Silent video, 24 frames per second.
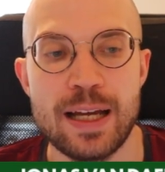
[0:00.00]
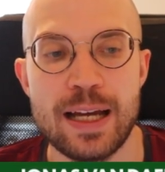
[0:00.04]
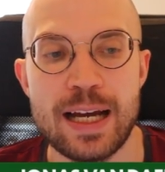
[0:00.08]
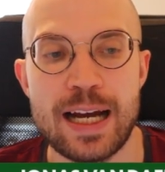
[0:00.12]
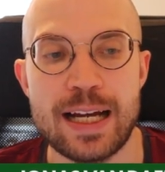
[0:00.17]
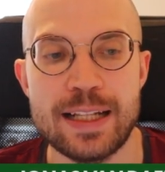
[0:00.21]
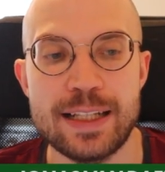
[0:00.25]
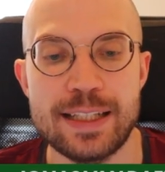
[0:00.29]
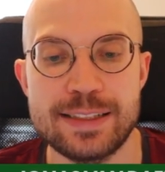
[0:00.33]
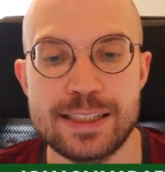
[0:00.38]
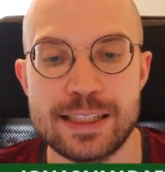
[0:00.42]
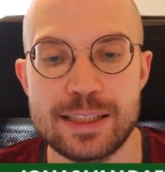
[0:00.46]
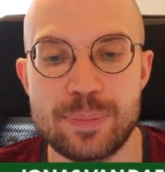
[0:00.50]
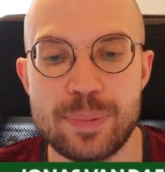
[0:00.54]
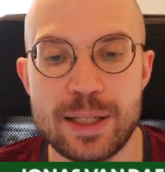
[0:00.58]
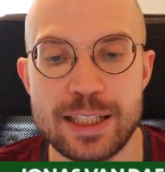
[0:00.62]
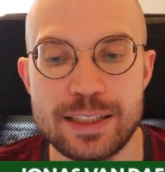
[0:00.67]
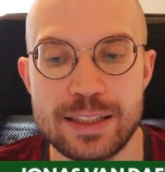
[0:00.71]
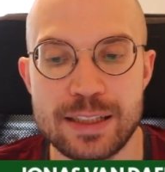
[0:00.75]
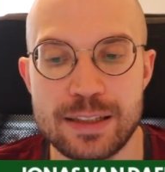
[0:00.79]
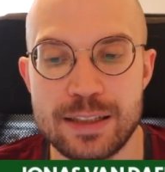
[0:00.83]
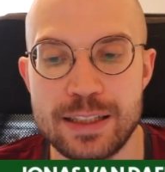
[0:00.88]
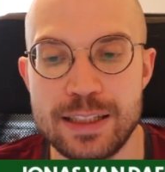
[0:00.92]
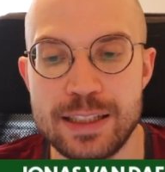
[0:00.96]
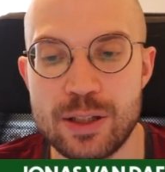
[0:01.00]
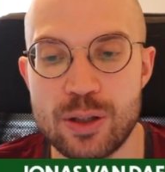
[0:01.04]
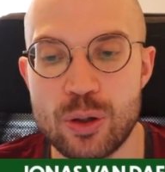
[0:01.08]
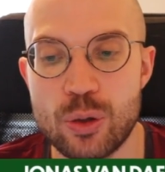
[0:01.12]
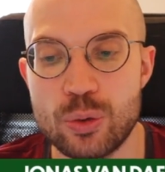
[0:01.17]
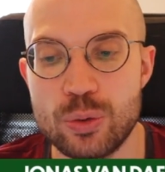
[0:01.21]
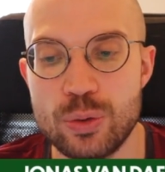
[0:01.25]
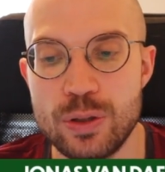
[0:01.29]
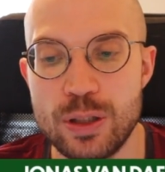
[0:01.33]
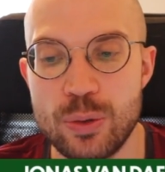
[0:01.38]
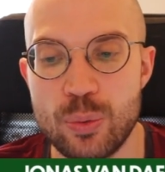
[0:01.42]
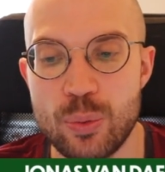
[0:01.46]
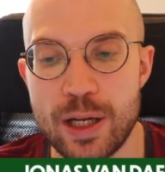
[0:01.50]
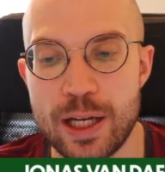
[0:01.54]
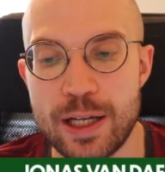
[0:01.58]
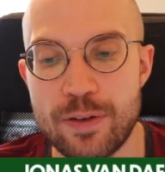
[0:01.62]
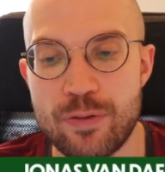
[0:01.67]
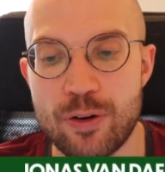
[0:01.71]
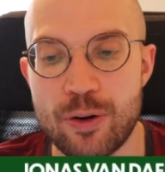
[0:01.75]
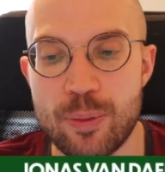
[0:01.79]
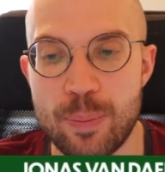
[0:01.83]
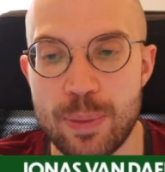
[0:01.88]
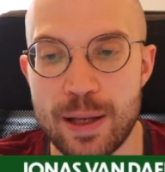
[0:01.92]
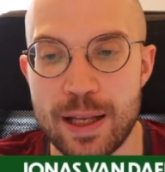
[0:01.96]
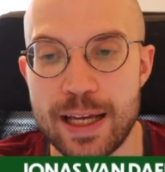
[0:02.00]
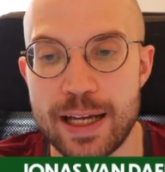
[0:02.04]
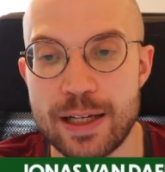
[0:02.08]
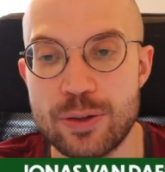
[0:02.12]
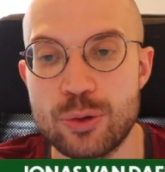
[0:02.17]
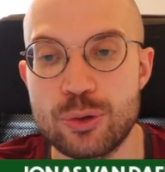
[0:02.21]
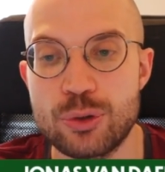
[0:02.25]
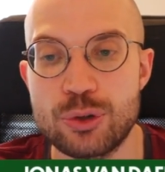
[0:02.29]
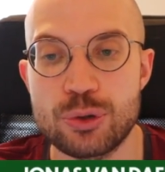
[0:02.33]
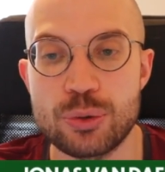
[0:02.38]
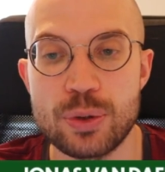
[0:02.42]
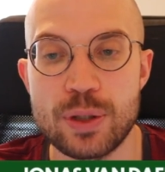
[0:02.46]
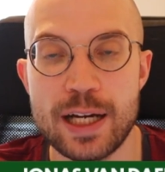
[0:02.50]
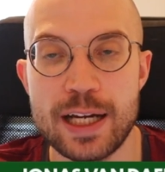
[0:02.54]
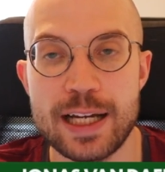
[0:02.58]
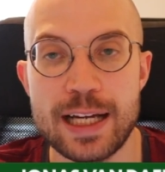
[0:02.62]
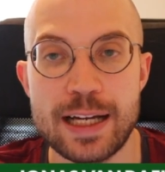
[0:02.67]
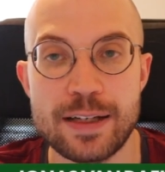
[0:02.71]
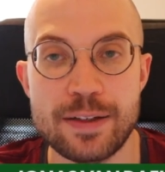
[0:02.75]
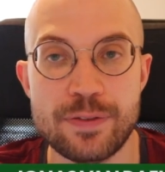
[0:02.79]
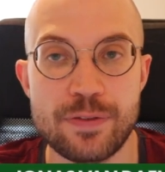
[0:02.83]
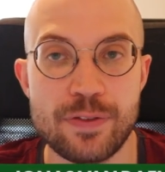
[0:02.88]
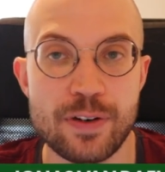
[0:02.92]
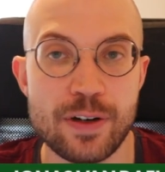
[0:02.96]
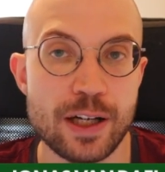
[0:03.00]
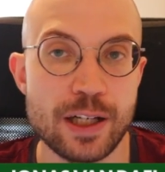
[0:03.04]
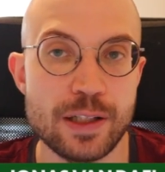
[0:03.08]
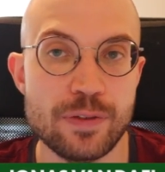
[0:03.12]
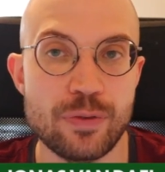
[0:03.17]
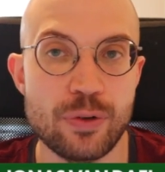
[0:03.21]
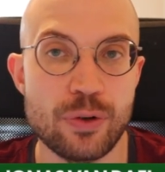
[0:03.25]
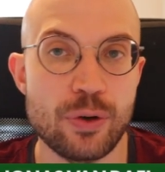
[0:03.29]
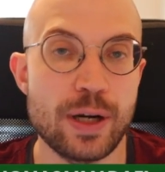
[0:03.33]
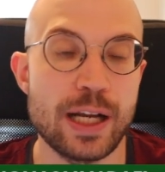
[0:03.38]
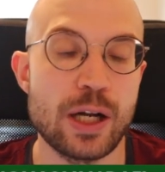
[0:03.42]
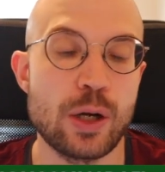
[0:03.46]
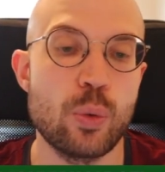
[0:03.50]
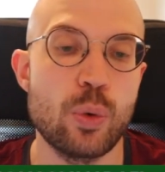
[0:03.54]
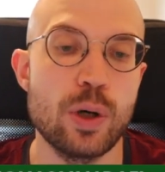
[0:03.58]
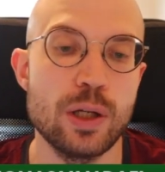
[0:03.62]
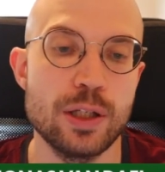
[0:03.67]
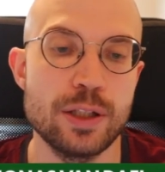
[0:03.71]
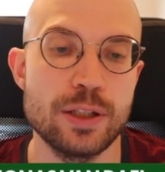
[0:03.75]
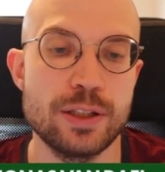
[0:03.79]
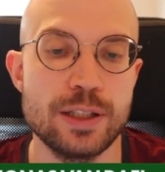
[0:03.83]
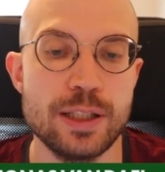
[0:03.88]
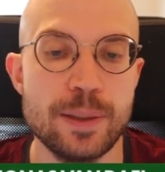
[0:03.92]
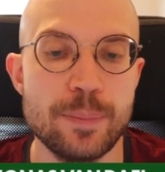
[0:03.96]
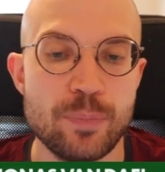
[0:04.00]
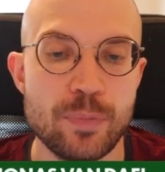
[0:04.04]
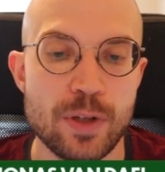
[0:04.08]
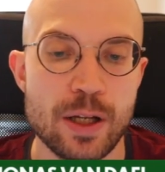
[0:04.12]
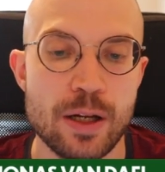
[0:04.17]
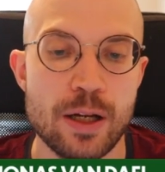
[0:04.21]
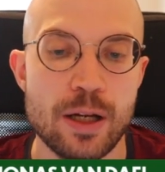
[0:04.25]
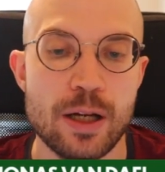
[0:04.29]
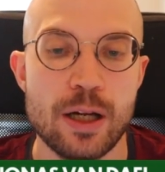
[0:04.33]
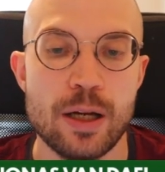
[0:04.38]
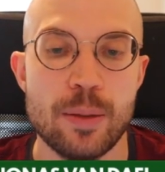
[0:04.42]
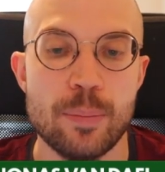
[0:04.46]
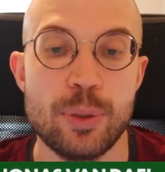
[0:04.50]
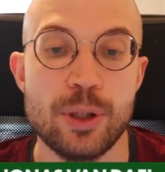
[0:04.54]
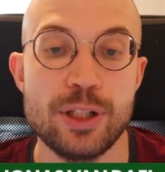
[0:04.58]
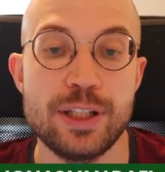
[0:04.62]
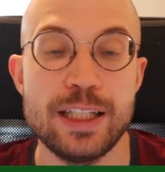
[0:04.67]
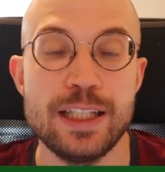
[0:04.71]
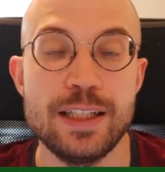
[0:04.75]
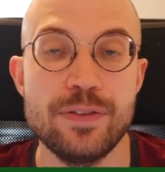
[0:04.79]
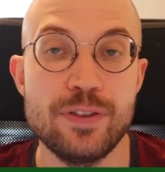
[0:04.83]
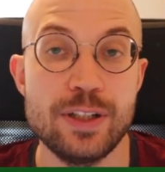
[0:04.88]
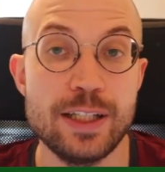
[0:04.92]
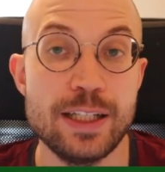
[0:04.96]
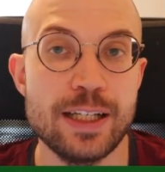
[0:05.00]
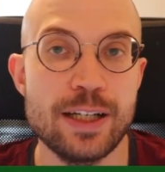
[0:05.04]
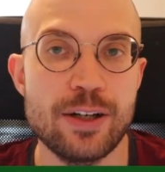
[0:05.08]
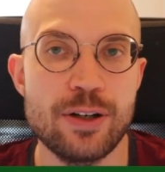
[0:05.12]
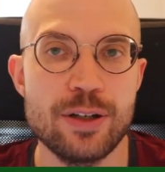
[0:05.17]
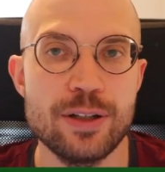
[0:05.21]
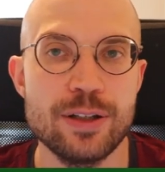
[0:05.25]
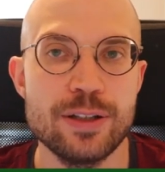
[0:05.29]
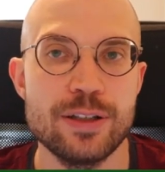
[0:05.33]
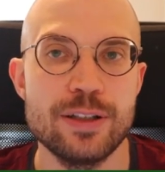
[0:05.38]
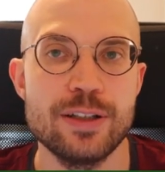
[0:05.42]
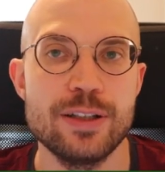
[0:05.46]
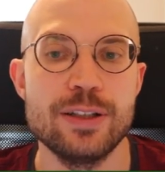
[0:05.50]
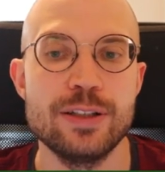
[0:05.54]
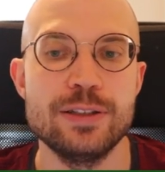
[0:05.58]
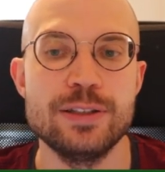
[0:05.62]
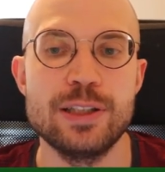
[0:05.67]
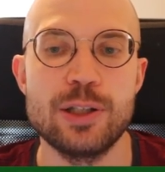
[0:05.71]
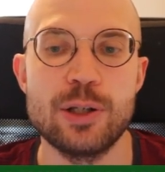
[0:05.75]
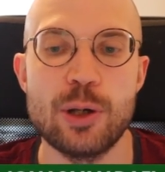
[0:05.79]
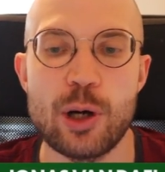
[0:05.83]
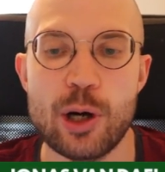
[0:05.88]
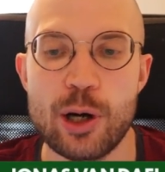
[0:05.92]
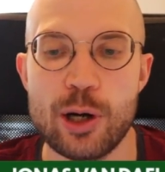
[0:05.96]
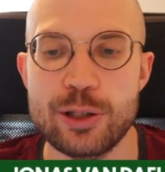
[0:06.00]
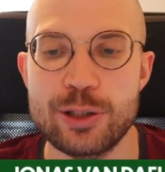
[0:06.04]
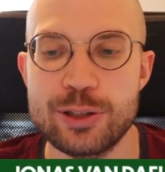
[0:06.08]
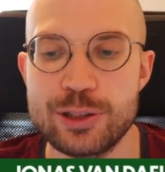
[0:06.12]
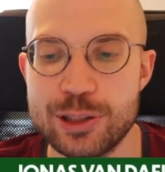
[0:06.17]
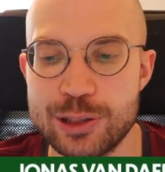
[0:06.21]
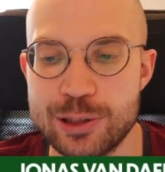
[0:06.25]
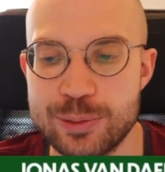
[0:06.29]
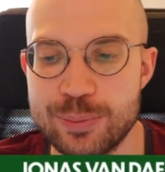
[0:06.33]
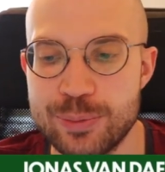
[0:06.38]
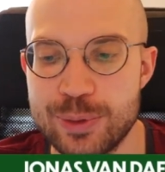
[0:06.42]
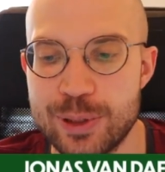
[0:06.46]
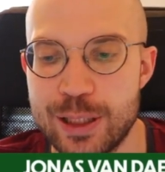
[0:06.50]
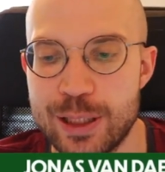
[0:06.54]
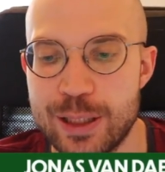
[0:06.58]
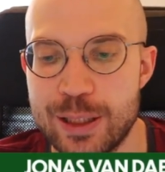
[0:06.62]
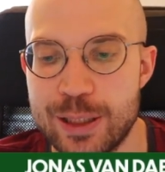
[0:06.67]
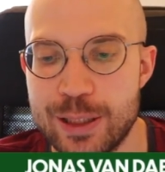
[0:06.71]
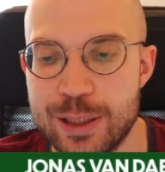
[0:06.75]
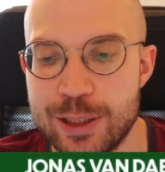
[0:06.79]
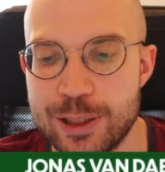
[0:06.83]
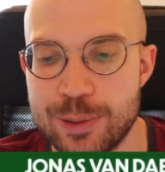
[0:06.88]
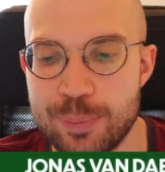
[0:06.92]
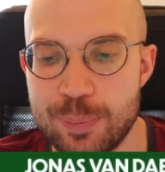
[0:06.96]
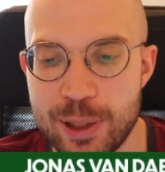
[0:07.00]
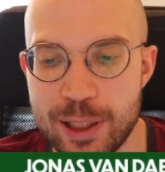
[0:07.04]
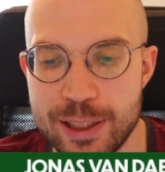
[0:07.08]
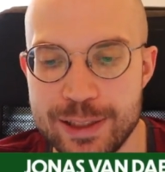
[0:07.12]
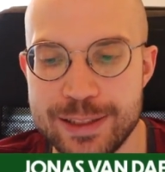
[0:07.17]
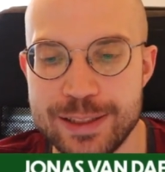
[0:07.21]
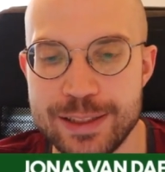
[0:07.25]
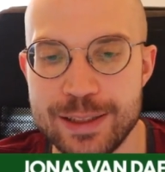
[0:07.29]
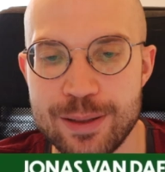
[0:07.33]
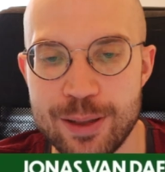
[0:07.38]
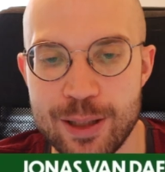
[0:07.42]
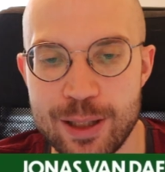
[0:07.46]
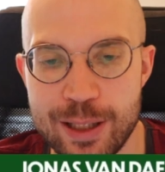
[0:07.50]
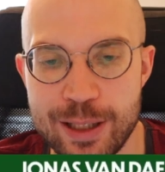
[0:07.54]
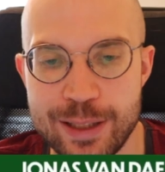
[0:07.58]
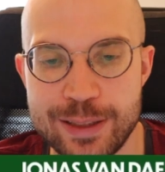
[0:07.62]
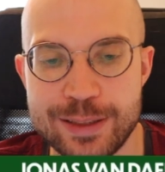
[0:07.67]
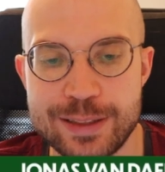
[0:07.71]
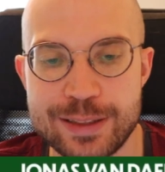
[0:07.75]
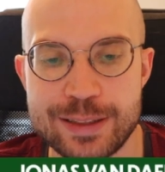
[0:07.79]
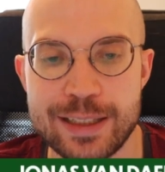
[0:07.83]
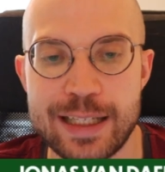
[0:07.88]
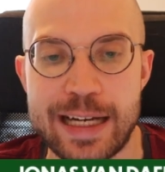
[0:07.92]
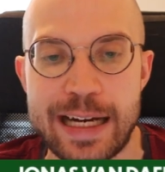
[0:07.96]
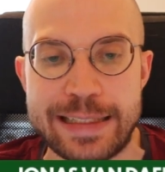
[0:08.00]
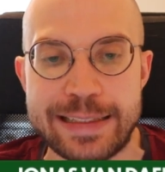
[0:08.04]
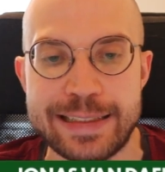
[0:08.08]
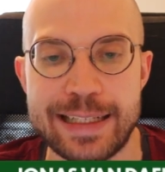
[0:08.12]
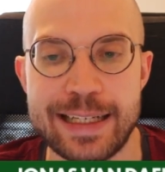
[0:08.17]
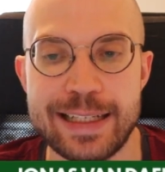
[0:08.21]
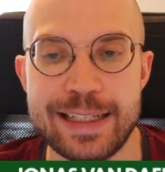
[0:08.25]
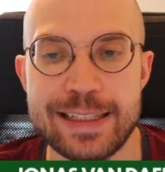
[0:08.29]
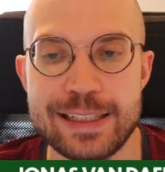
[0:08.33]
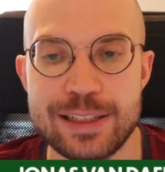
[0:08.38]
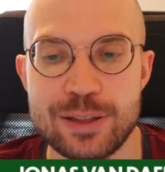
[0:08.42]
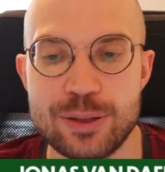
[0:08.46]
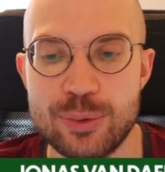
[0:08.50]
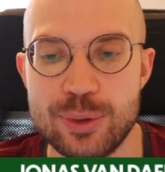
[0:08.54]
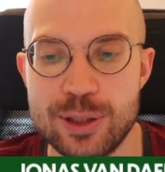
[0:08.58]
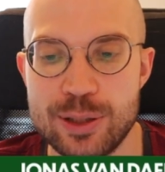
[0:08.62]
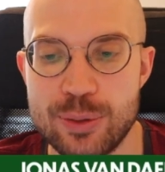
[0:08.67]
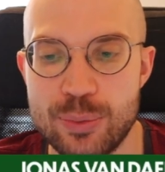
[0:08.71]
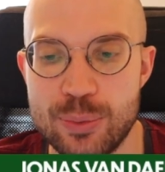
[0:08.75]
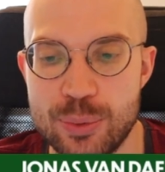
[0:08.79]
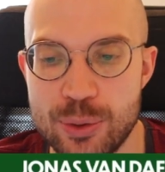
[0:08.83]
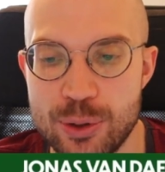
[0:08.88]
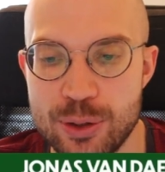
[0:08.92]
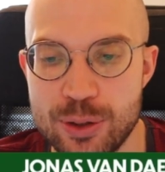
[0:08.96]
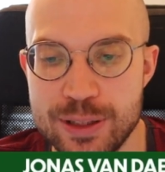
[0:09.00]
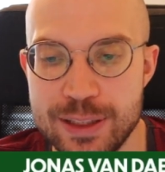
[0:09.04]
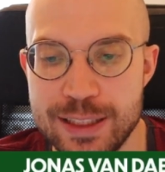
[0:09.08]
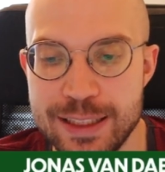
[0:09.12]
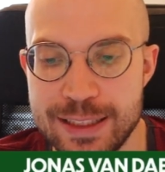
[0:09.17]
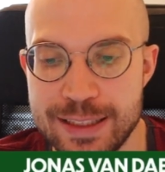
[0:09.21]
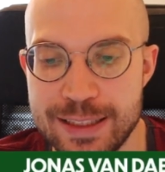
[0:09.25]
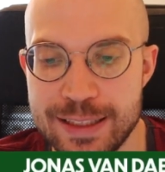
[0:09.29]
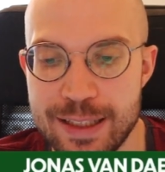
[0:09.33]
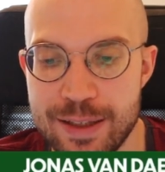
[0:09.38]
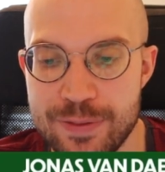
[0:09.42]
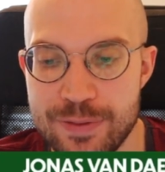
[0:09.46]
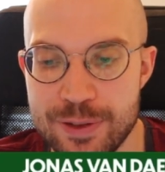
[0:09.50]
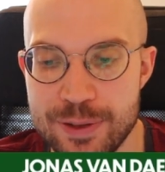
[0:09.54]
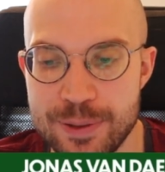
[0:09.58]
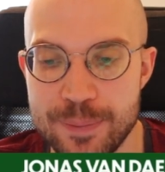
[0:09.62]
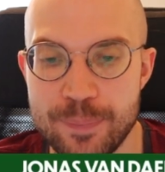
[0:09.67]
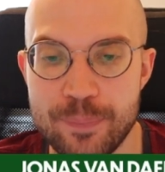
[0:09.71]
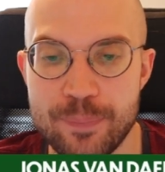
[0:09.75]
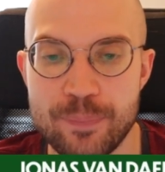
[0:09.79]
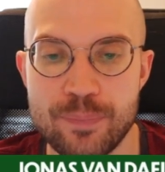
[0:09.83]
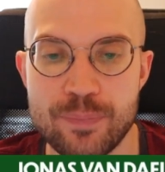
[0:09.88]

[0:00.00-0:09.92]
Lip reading: And this is basically the only way for black to try and fight for equality. But even here, there are some spicy lines, and that is with rook d7.